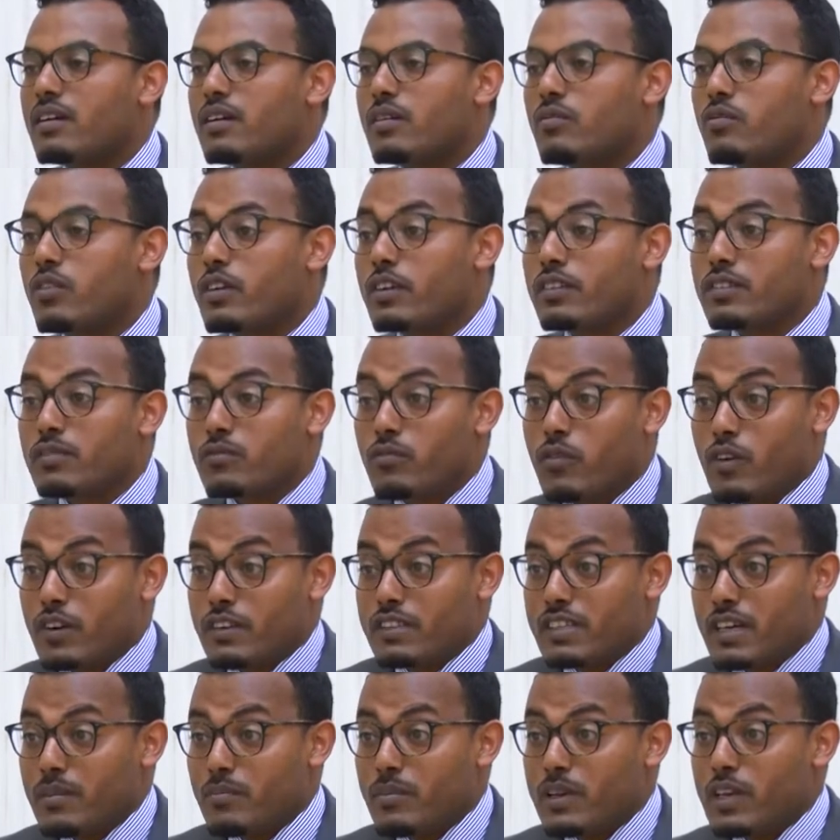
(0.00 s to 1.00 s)
For
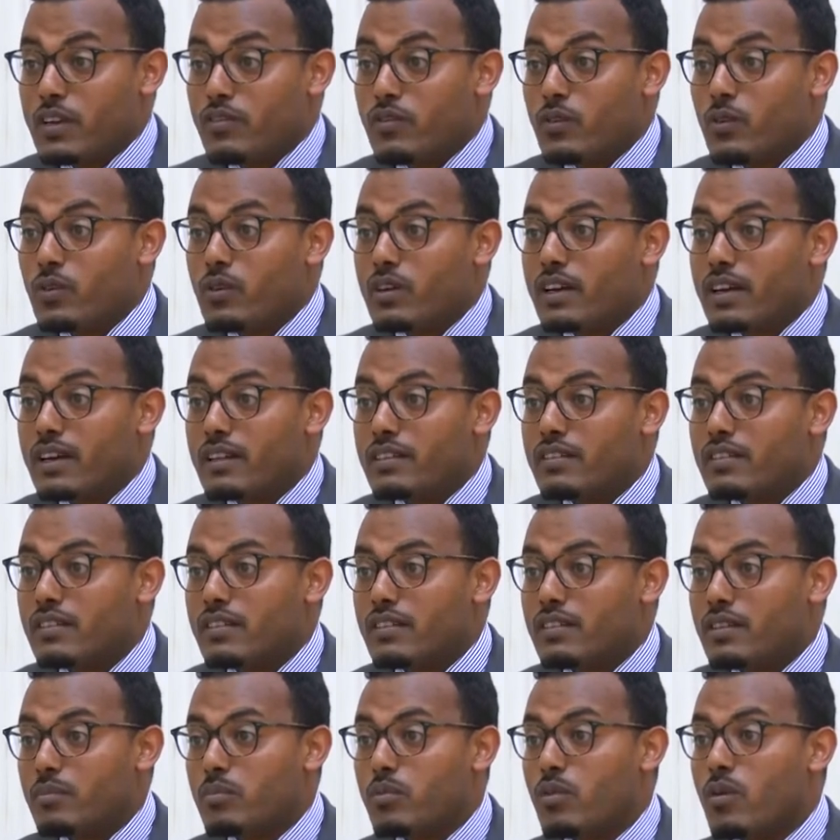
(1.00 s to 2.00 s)
example, if you look
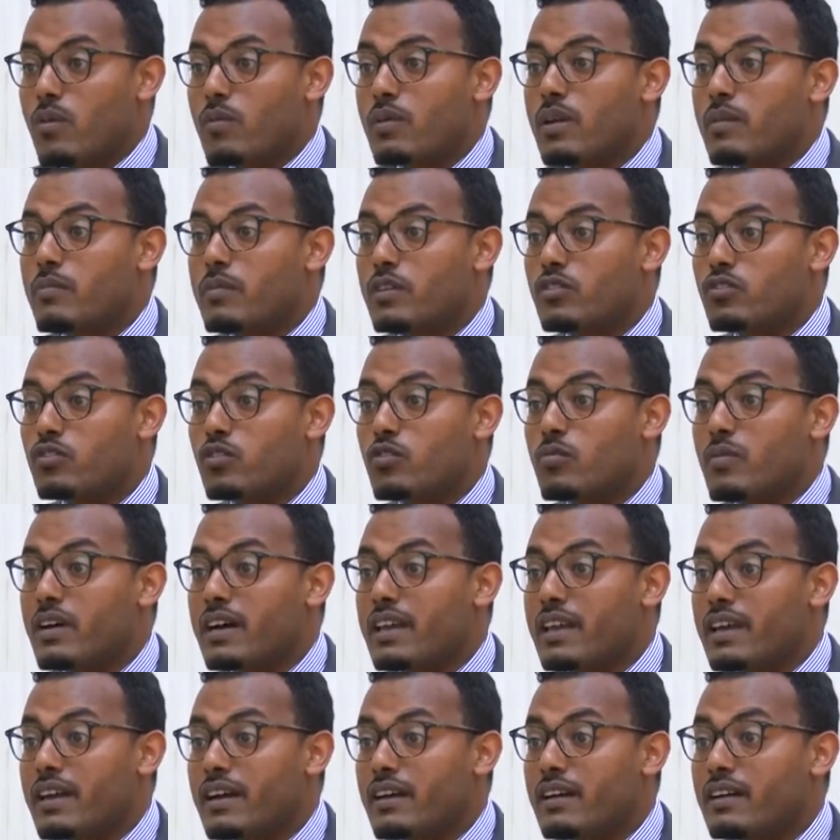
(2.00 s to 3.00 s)
at the problem in
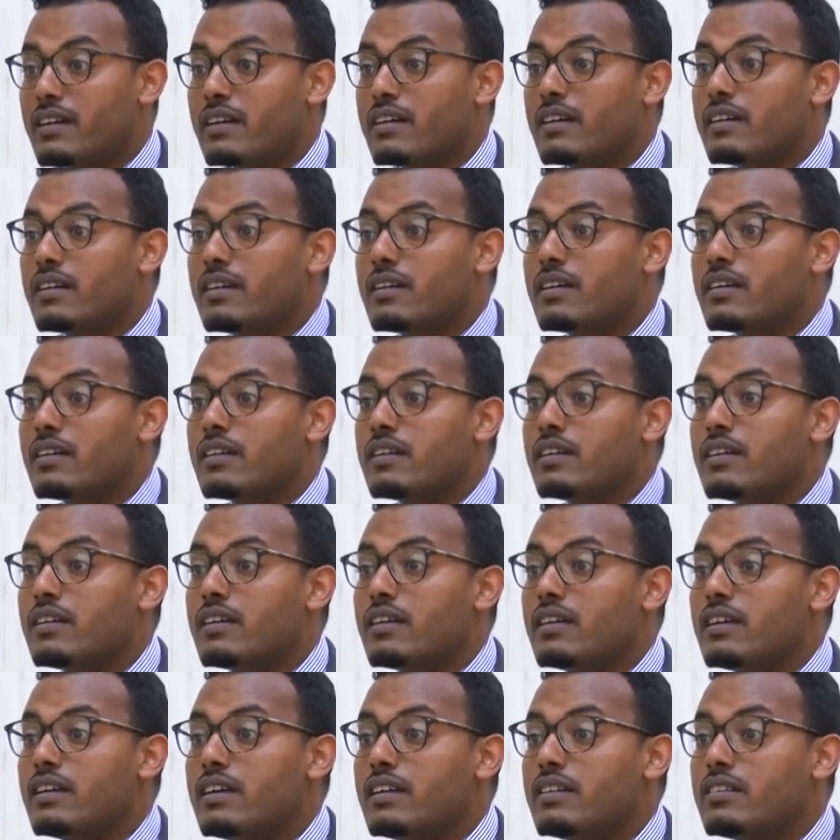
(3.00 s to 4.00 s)
Somalia,
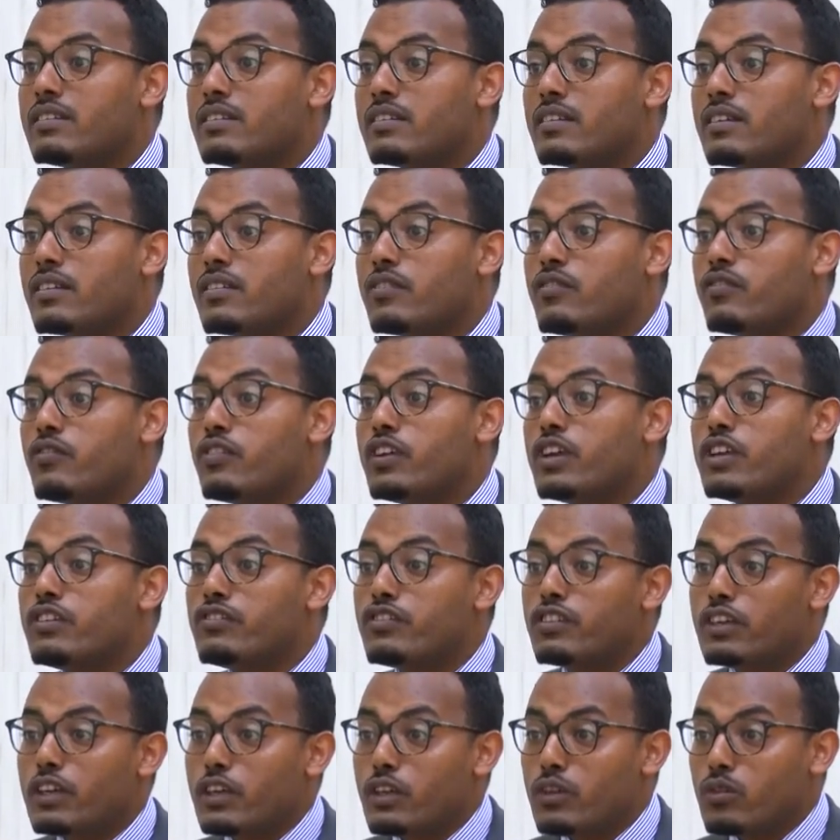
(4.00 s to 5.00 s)
it
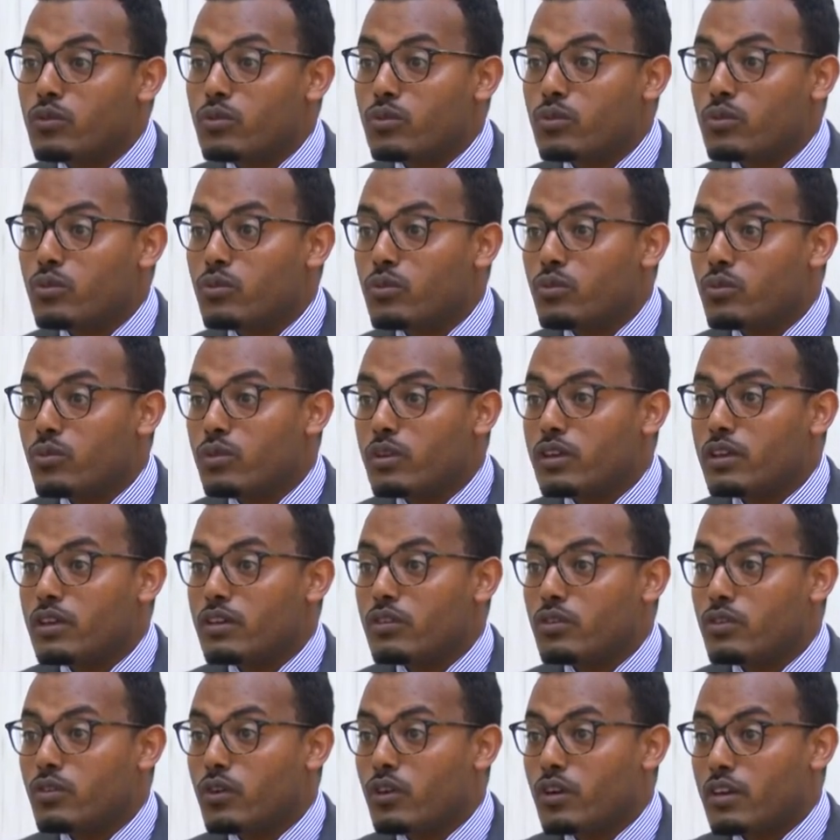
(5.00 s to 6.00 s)
feeds into
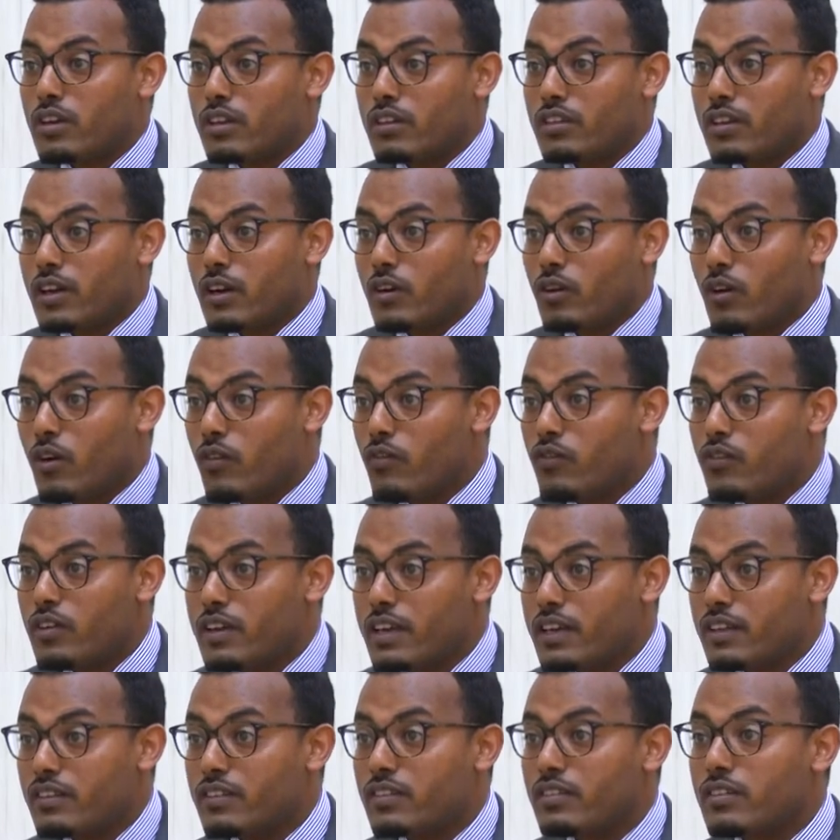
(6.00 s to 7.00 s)
Ethio-Eritrea
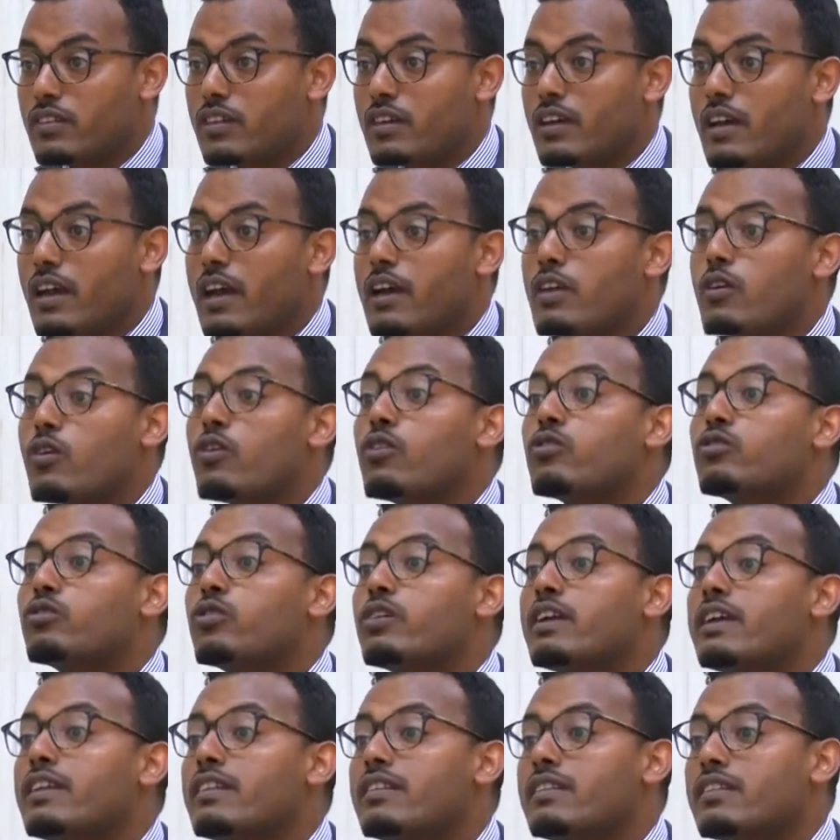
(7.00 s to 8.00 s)
conflict and
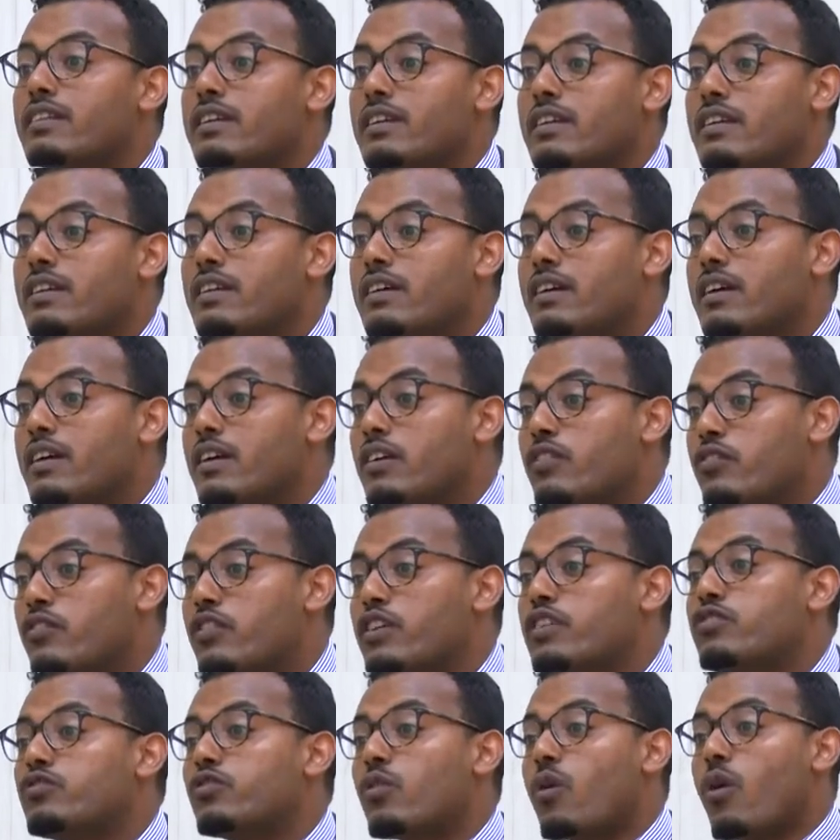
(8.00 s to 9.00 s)
also in turn
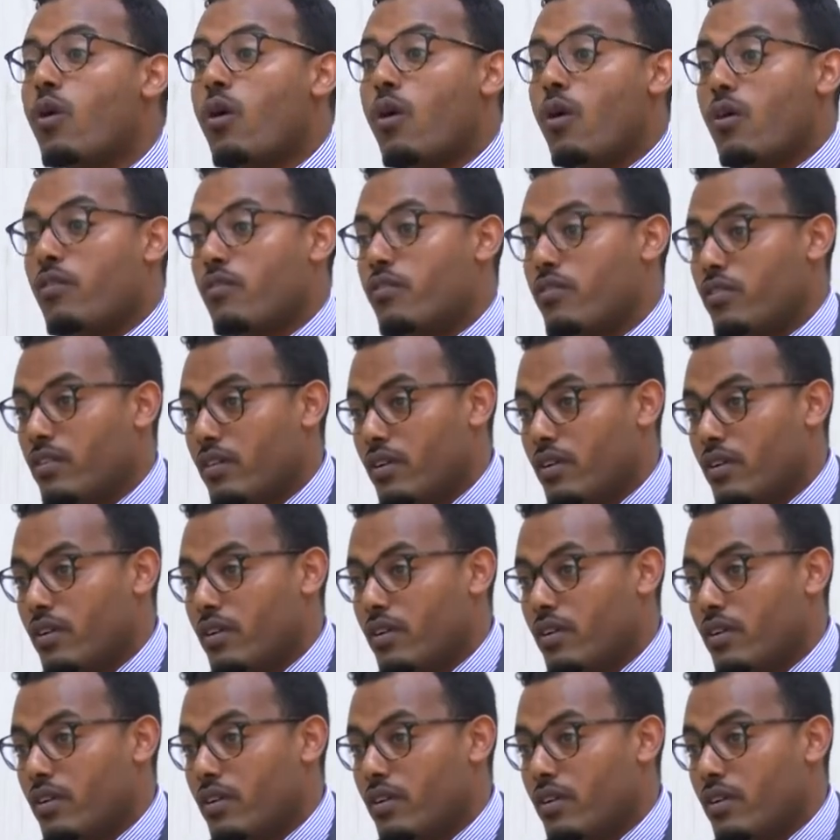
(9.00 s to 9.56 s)
feeds off